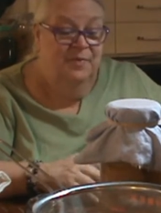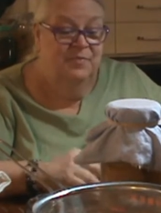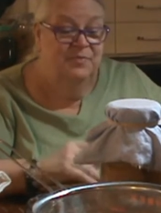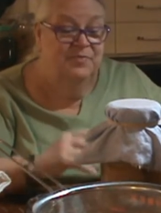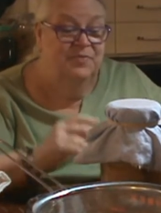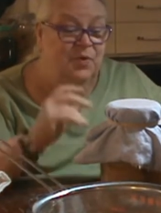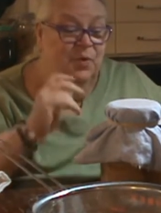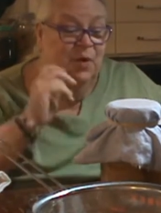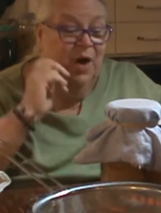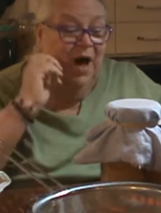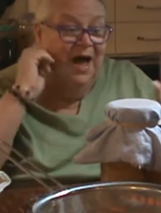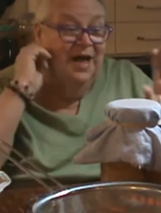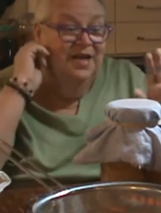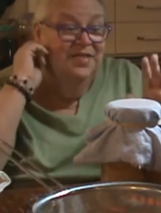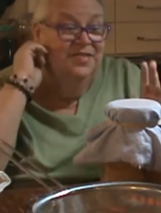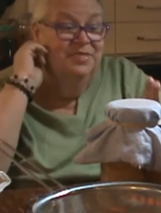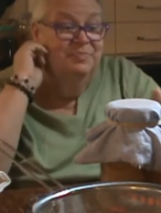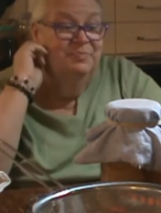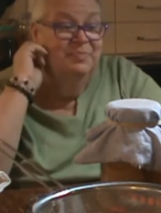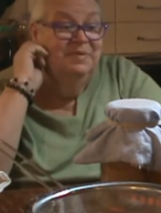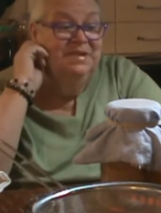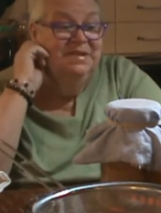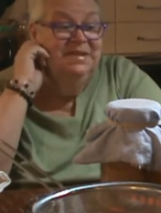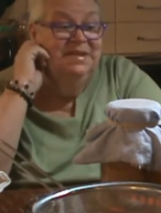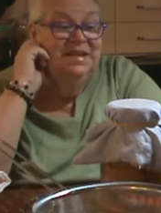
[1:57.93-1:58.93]
Though I
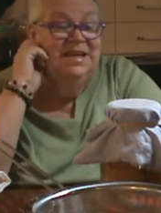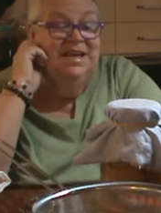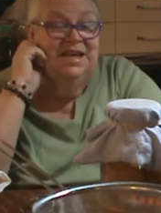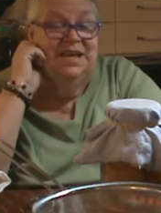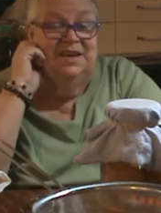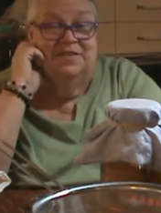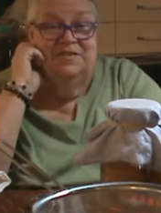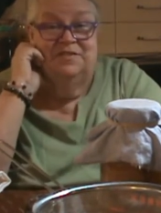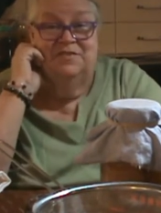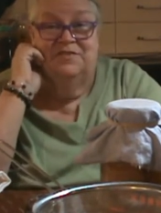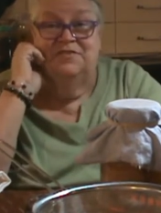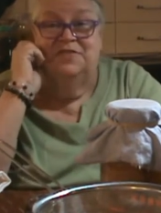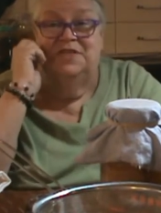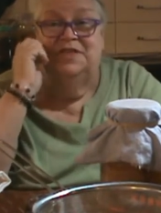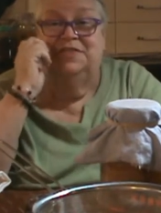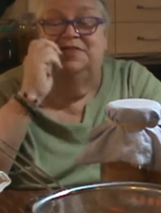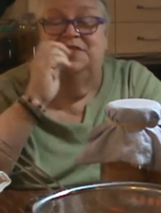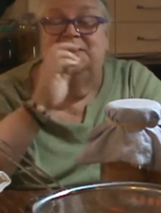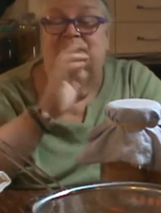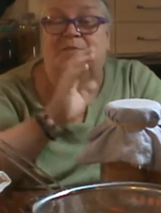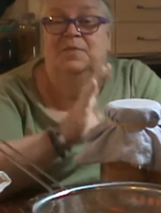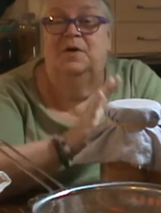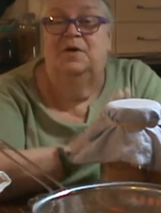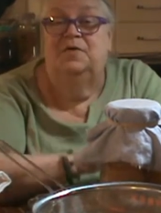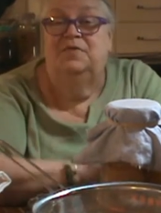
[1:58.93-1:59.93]
believe that
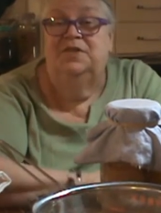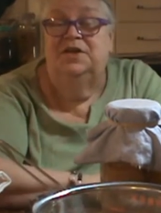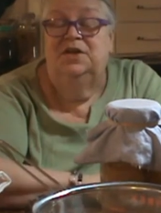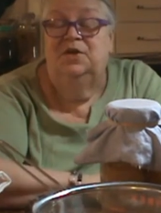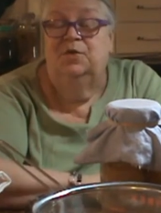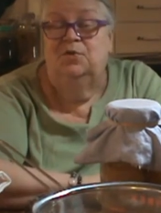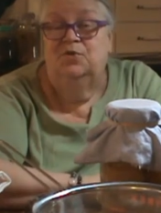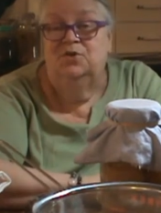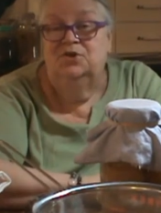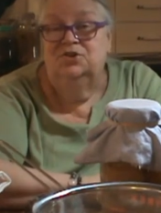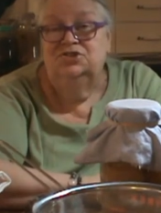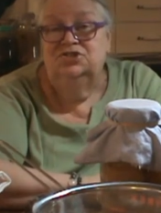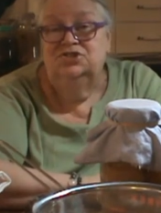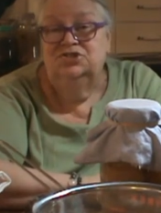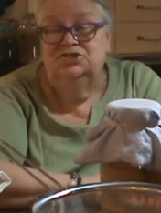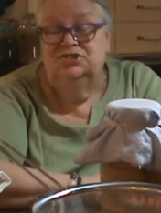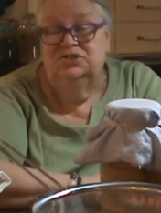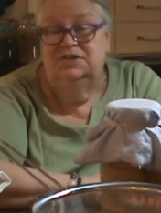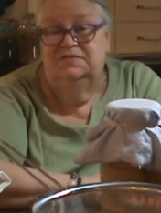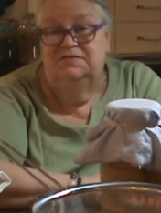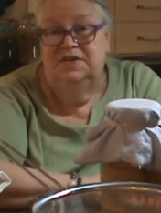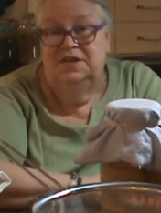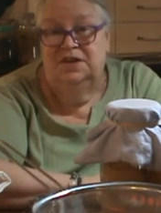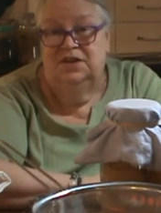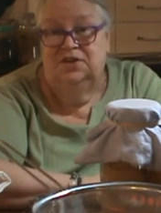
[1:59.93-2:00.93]
the orange
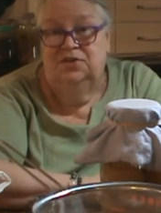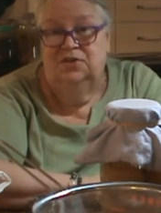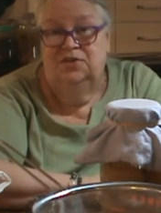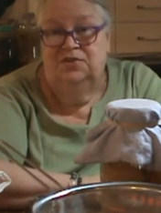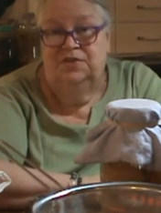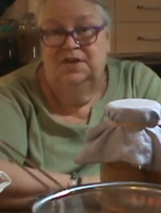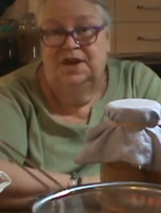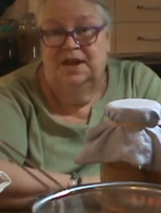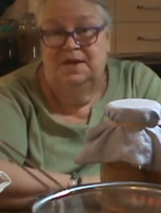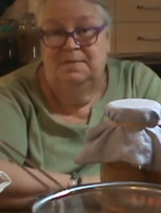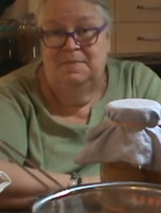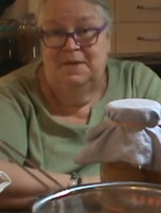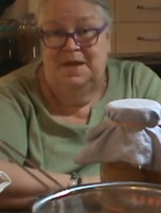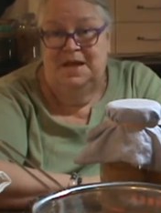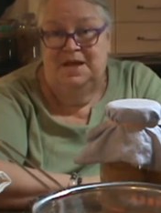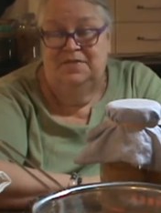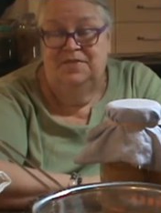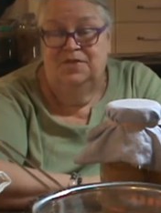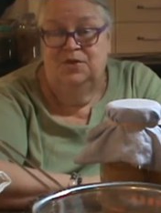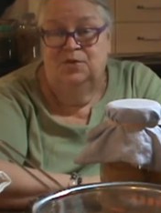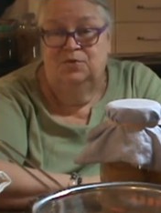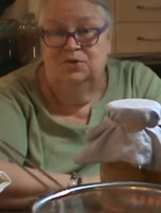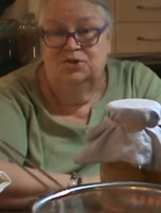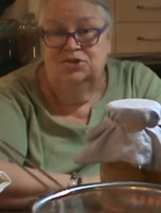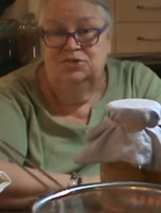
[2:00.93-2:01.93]
vinegar that I made,
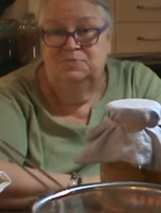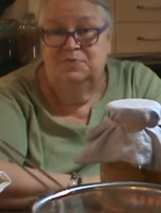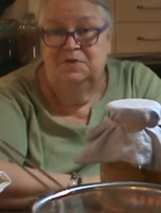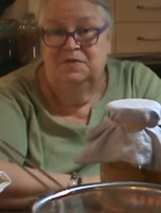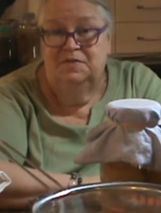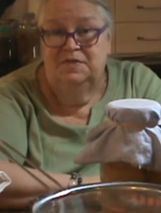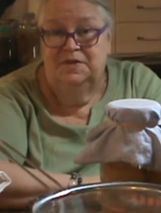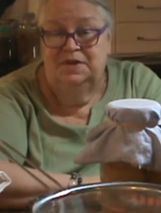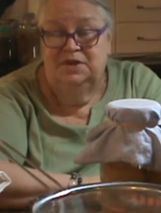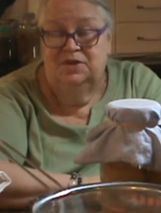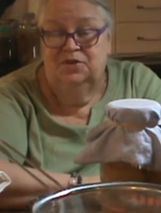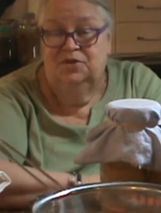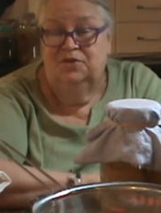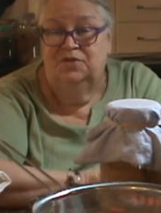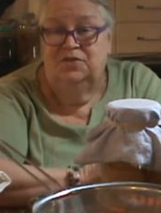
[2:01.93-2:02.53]
the orange peel vinegar,